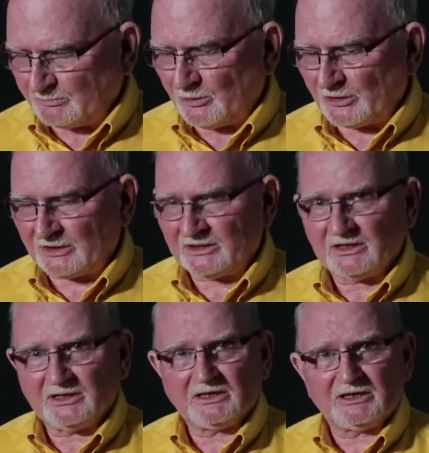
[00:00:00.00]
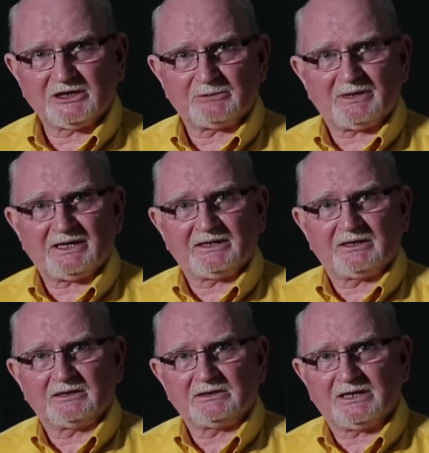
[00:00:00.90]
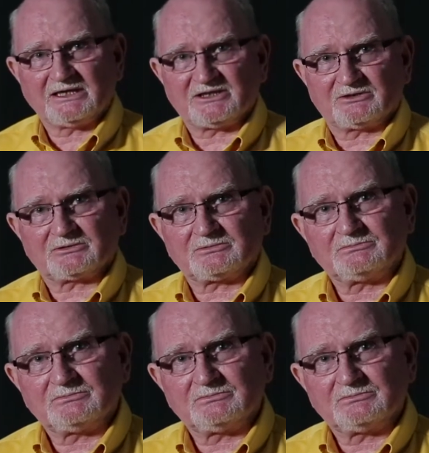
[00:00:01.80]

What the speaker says: born in nearby Dysart.